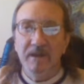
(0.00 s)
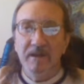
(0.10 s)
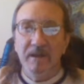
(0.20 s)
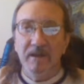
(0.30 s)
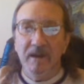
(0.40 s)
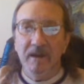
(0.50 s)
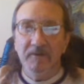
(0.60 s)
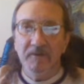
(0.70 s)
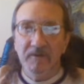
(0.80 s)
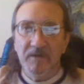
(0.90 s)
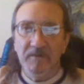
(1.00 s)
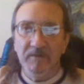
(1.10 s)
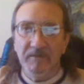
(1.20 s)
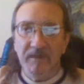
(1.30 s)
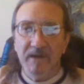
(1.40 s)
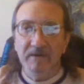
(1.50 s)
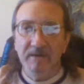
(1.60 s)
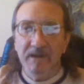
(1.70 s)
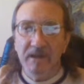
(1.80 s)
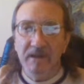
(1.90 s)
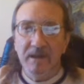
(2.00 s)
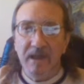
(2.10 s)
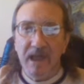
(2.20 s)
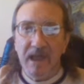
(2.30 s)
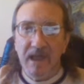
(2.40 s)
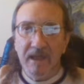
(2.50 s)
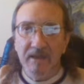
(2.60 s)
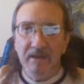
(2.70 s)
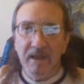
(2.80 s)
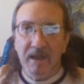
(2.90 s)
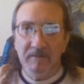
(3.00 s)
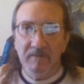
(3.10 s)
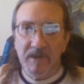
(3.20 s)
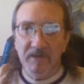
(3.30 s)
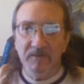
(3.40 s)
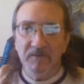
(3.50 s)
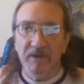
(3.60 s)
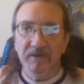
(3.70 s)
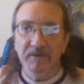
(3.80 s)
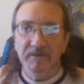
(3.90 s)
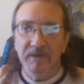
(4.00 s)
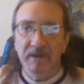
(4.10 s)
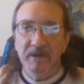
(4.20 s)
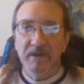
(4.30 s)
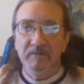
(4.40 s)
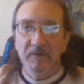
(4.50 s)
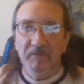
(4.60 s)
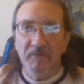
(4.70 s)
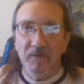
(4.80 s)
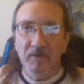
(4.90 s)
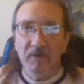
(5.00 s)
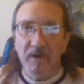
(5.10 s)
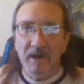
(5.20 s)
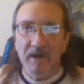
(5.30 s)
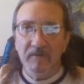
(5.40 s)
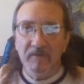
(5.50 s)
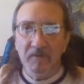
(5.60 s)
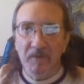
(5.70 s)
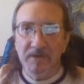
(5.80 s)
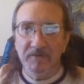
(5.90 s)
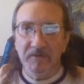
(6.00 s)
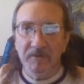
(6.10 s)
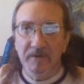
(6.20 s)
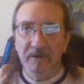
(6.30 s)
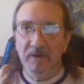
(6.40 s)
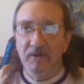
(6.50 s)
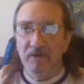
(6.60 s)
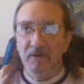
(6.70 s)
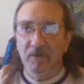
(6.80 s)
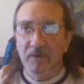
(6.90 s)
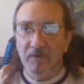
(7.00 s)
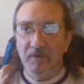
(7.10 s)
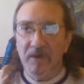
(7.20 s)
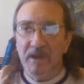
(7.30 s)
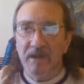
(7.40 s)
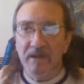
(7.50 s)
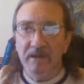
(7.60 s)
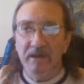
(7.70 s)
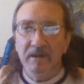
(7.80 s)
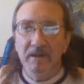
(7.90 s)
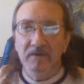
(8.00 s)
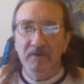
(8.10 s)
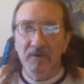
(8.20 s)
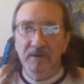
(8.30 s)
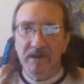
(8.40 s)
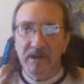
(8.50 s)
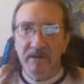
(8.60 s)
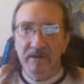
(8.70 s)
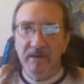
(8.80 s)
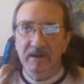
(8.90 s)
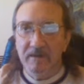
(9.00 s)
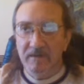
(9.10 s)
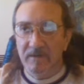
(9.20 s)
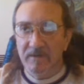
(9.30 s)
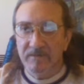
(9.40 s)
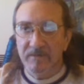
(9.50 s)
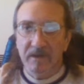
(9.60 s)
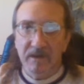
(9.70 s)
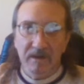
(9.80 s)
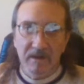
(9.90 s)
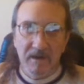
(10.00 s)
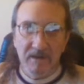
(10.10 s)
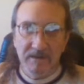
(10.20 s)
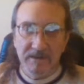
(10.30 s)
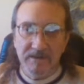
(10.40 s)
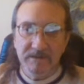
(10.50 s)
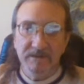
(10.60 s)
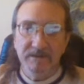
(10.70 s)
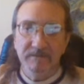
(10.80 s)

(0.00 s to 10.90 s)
and interviewed the faculty and administrators before I ever registered or agreed to attend this college.